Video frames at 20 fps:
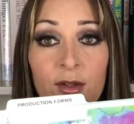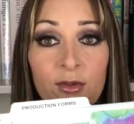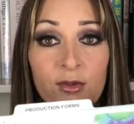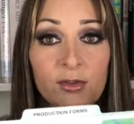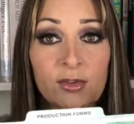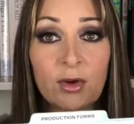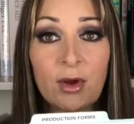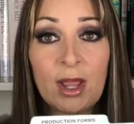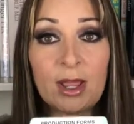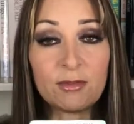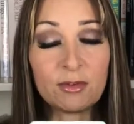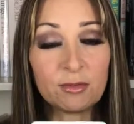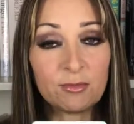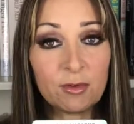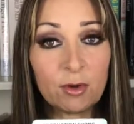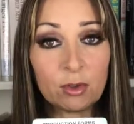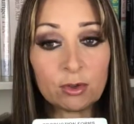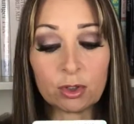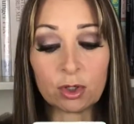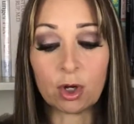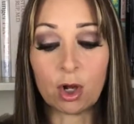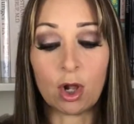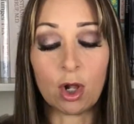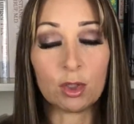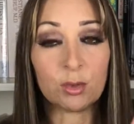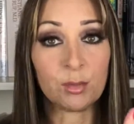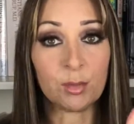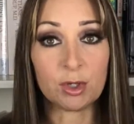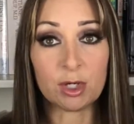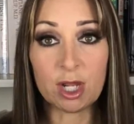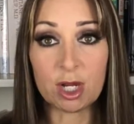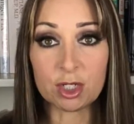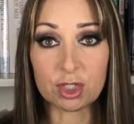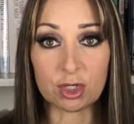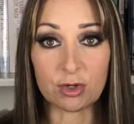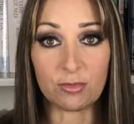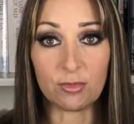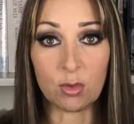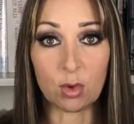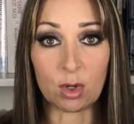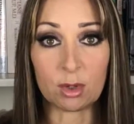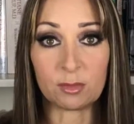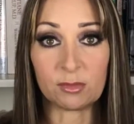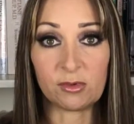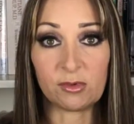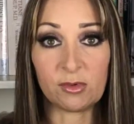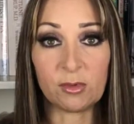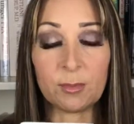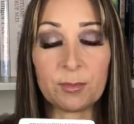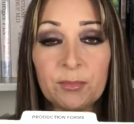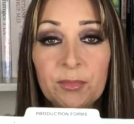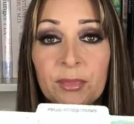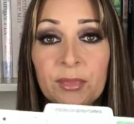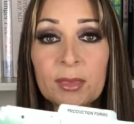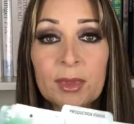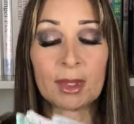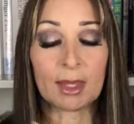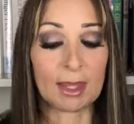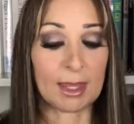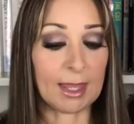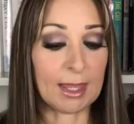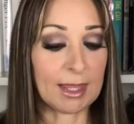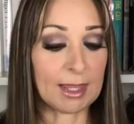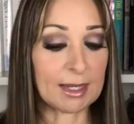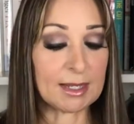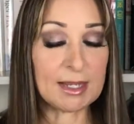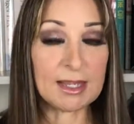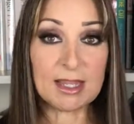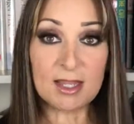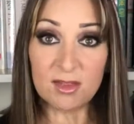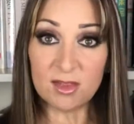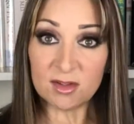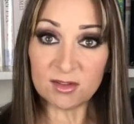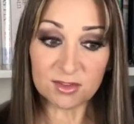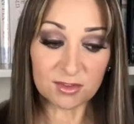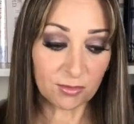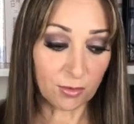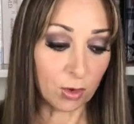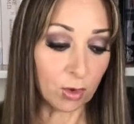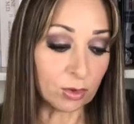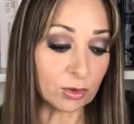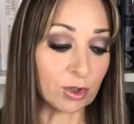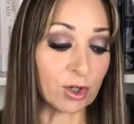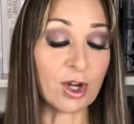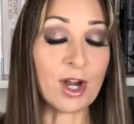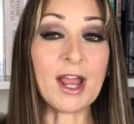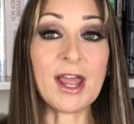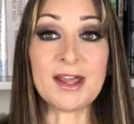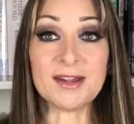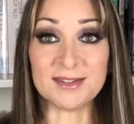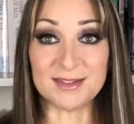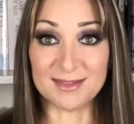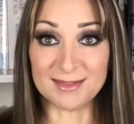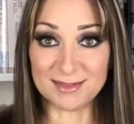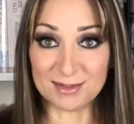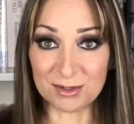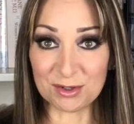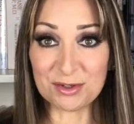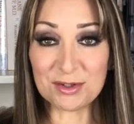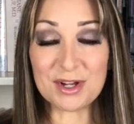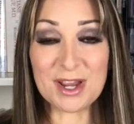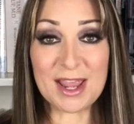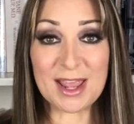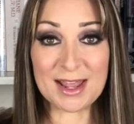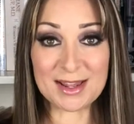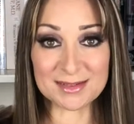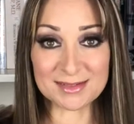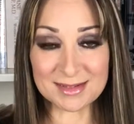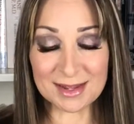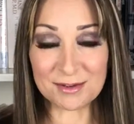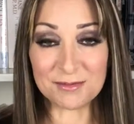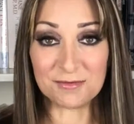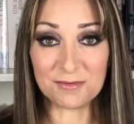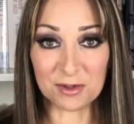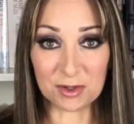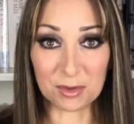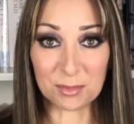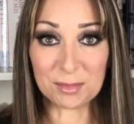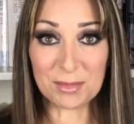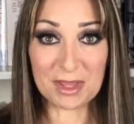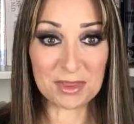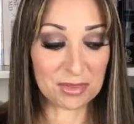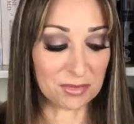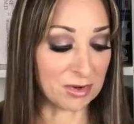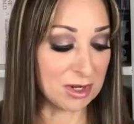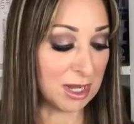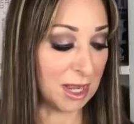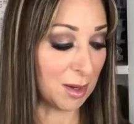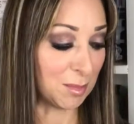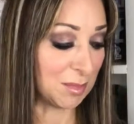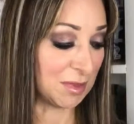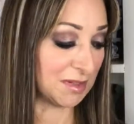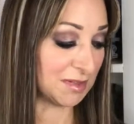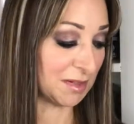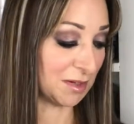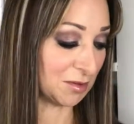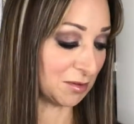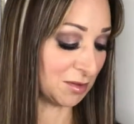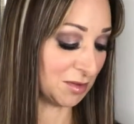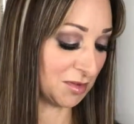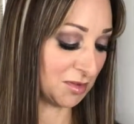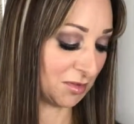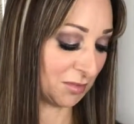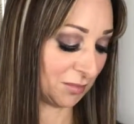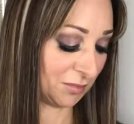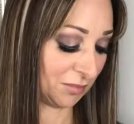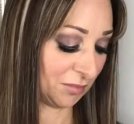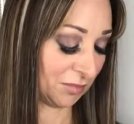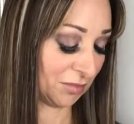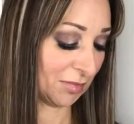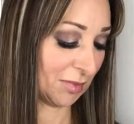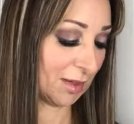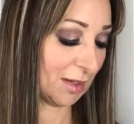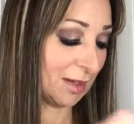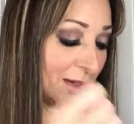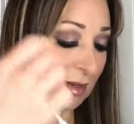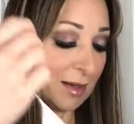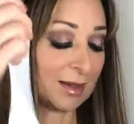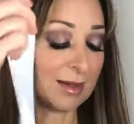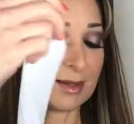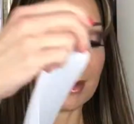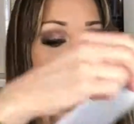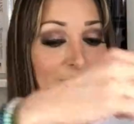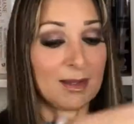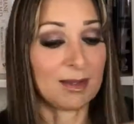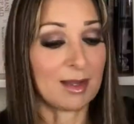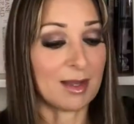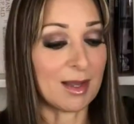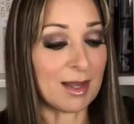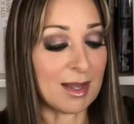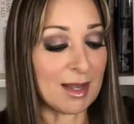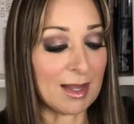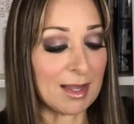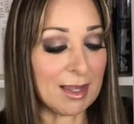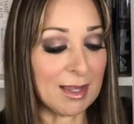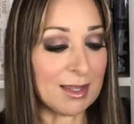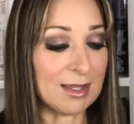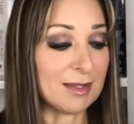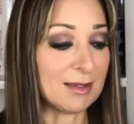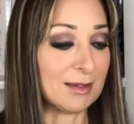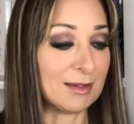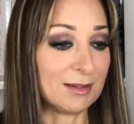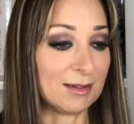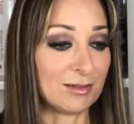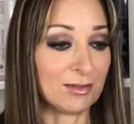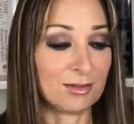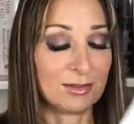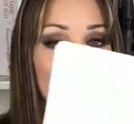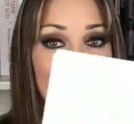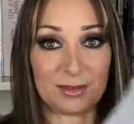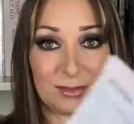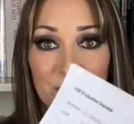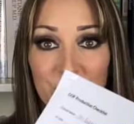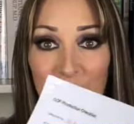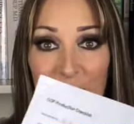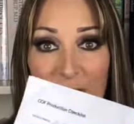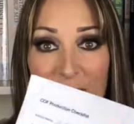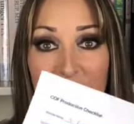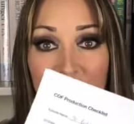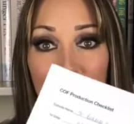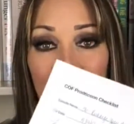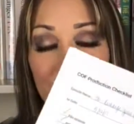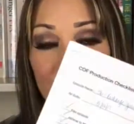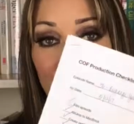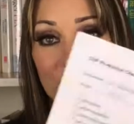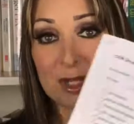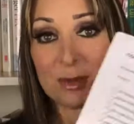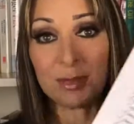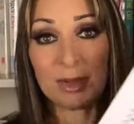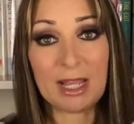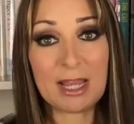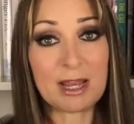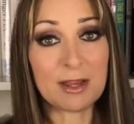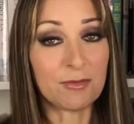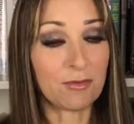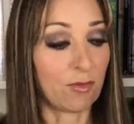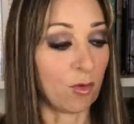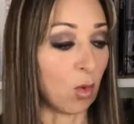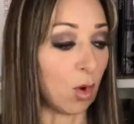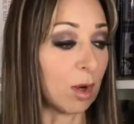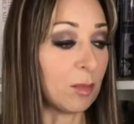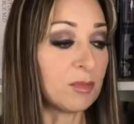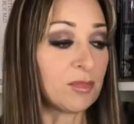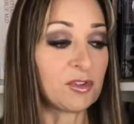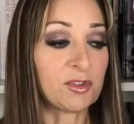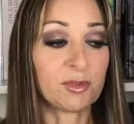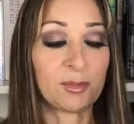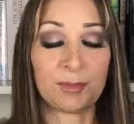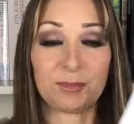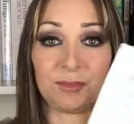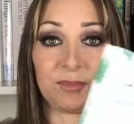So I have a folder called production forms. And in this folder, as soon as I film my 3 episodes, I print out 3 blank forms